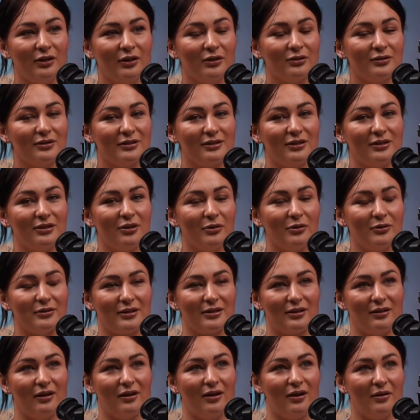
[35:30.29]
don't see those
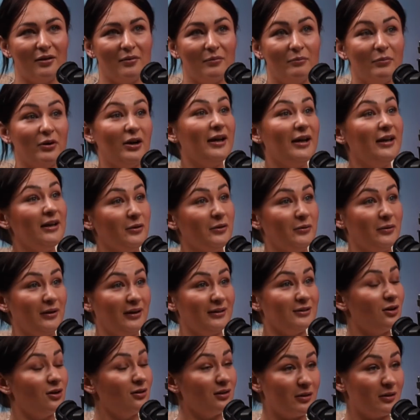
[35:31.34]
a lot. But anyway,
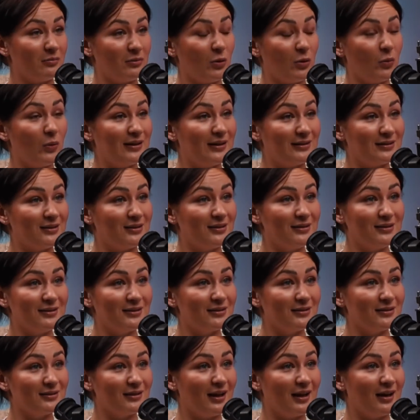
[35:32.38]
talking about
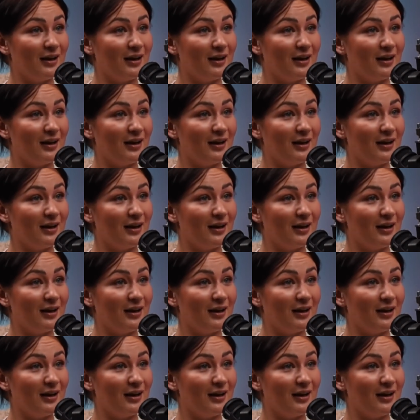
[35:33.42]
Westies,